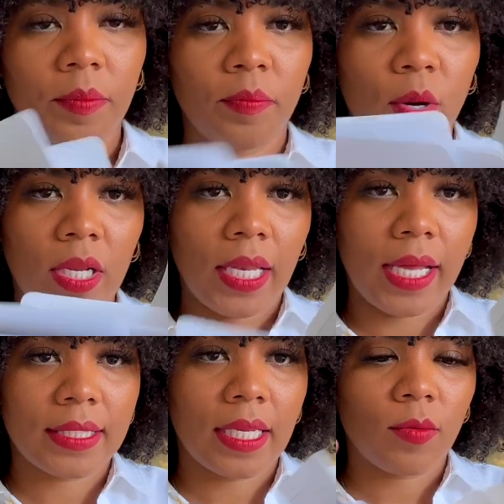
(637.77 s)

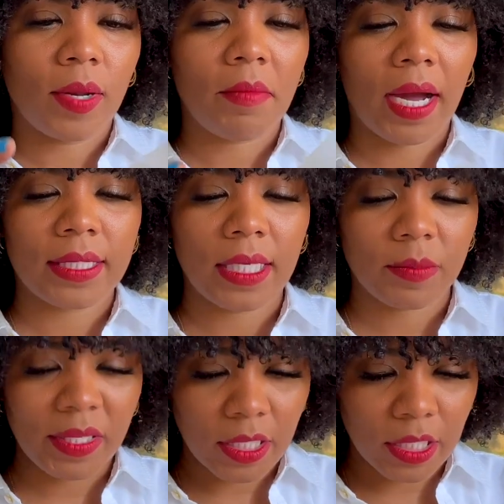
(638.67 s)
booklet and one bag of things.
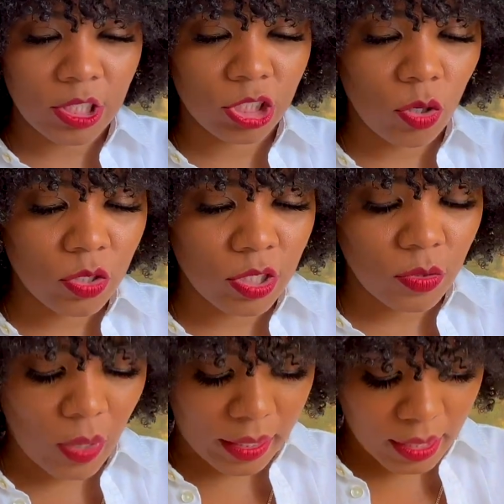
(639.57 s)
Basically shows
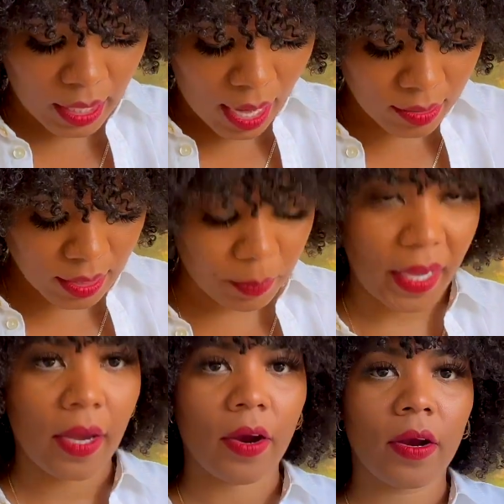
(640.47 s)
you, I think, how to
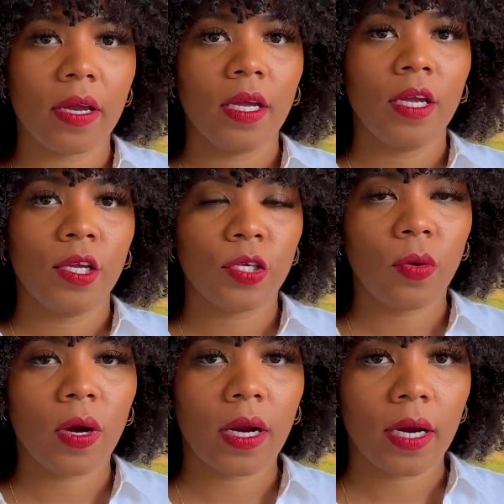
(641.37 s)
pair
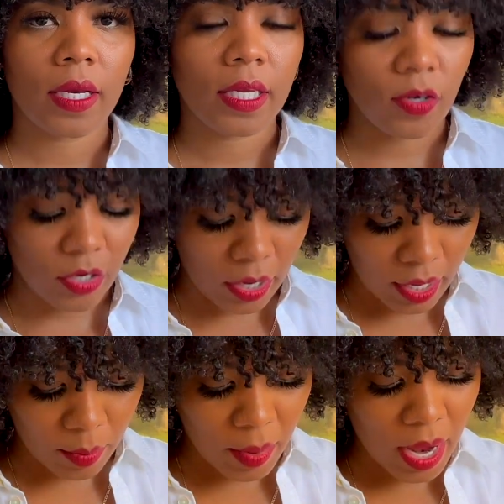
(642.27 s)
your, you know, your
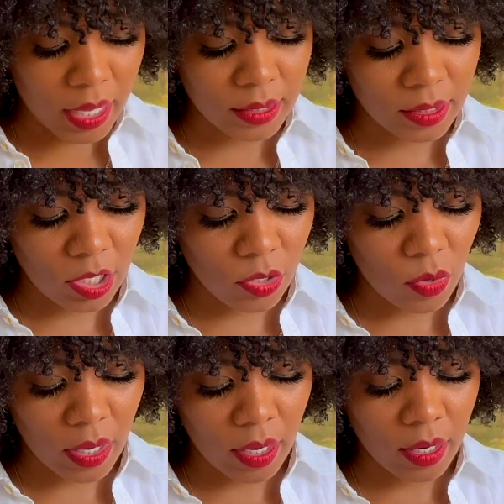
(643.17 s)
AirPod to
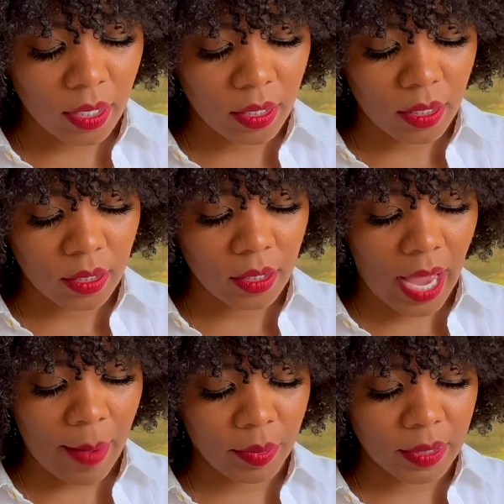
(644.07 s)
your
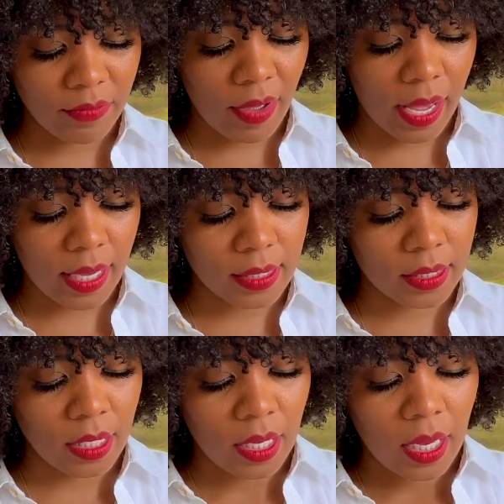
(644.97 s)
Apple device.
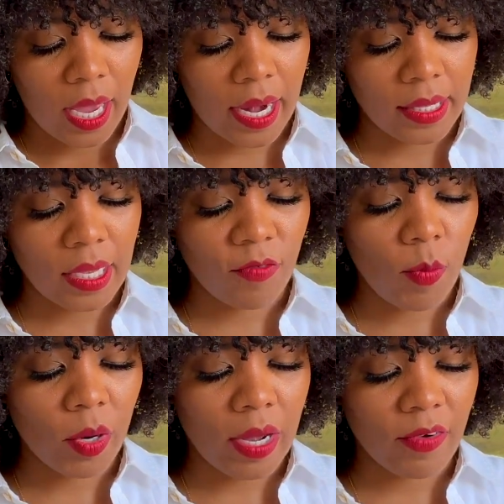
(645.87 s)
And I think from
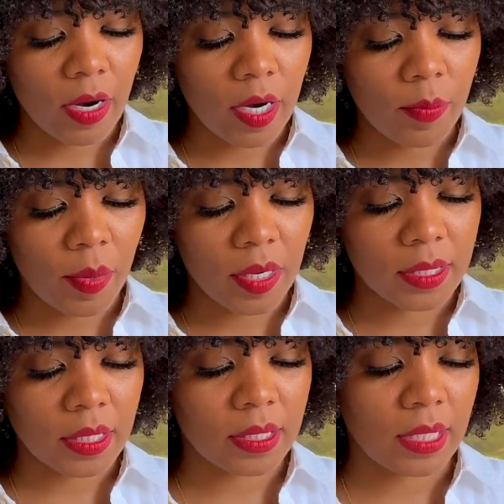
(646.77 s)
what I've heard
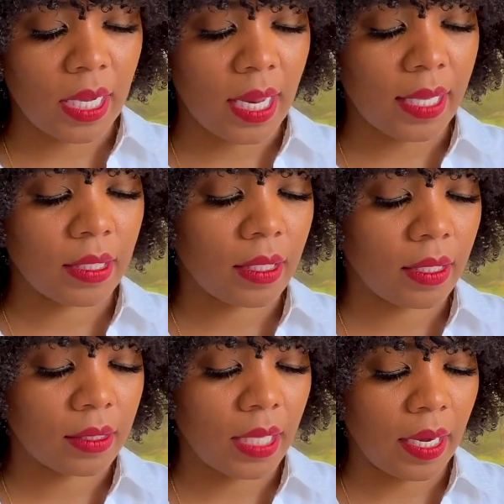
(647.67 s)
persons say that
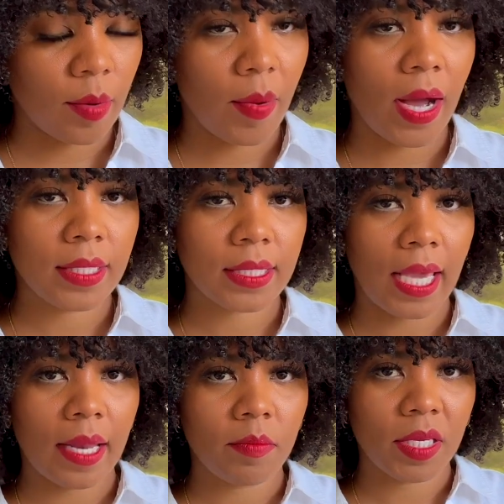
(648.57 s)
the AirPods
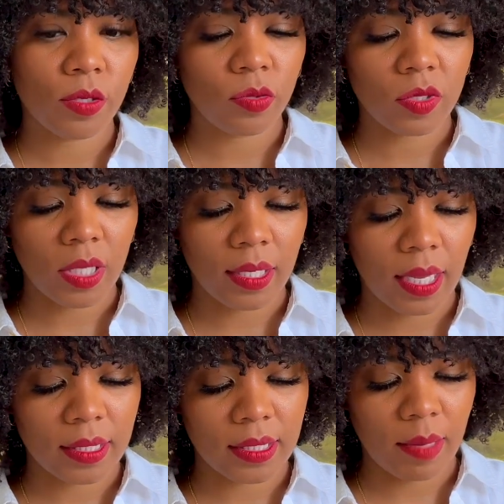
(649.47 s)
can be used on
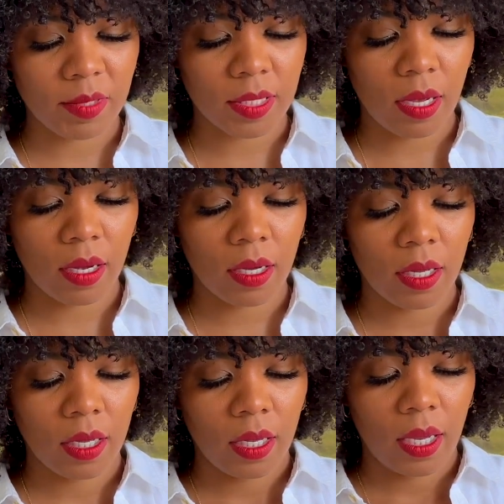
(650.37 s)
like Samsung
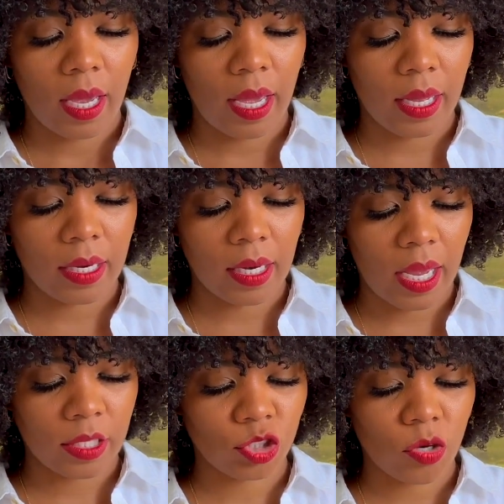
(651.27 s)
and
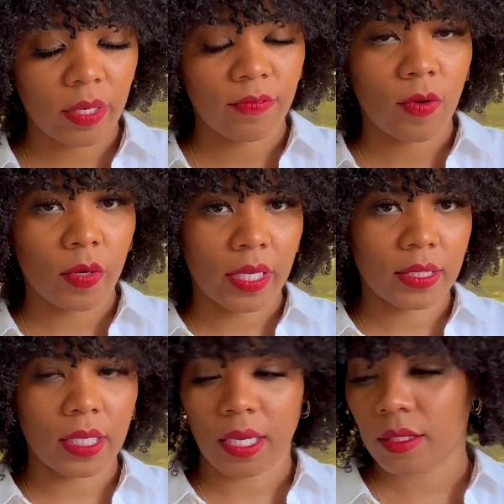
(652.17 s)
Android phone and
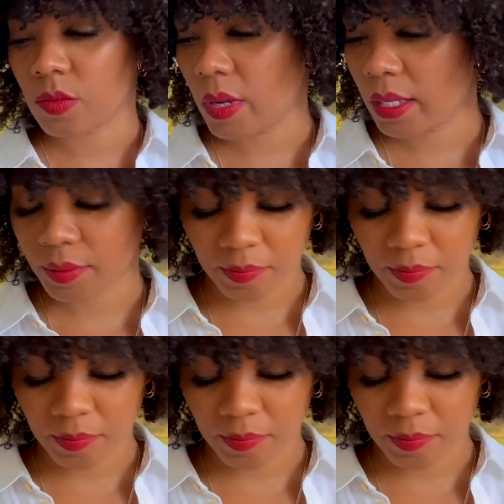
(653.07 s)
thing as well.